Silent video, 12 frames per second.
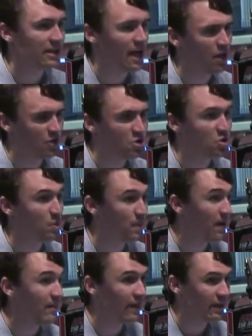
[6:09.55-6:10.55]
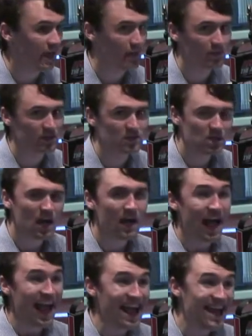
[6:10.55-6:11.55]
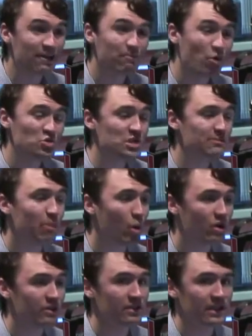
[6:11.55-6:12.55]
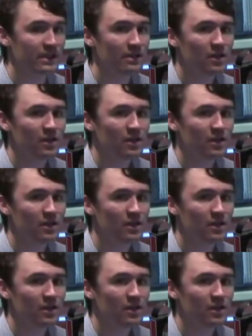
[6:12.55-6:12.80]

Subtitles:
college group on that campus. And most importantly,